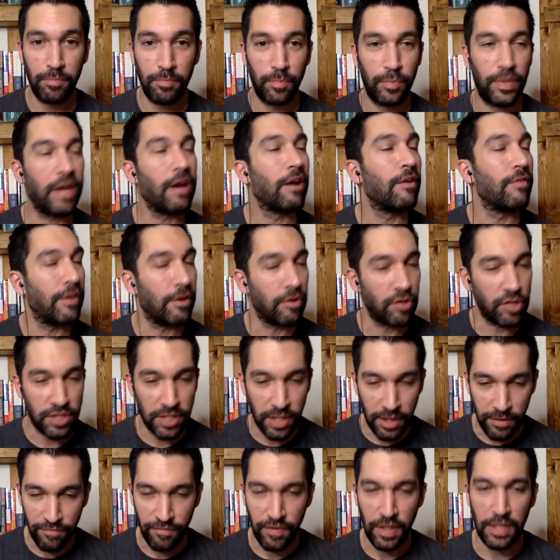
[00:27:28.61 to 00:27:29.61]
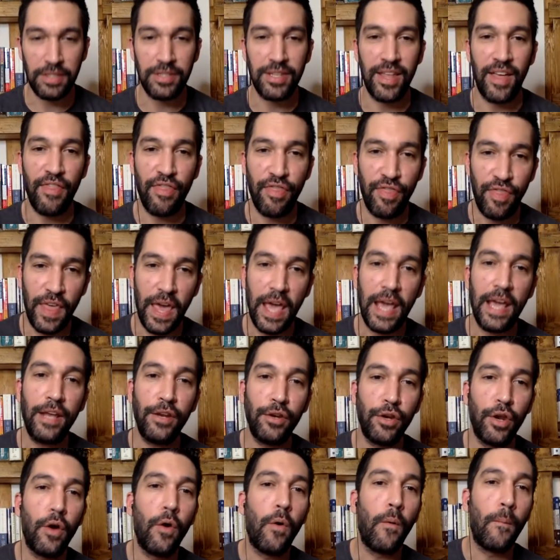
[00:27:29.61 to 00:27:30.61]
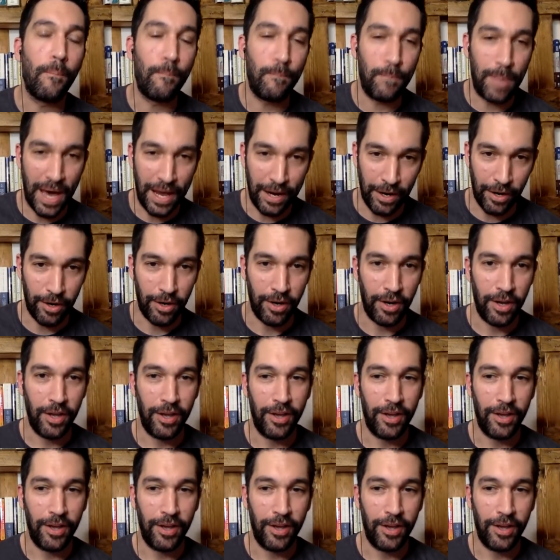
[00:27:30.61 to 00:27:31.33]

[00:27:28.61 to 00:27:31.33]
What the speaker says: They're just convinced that they know better.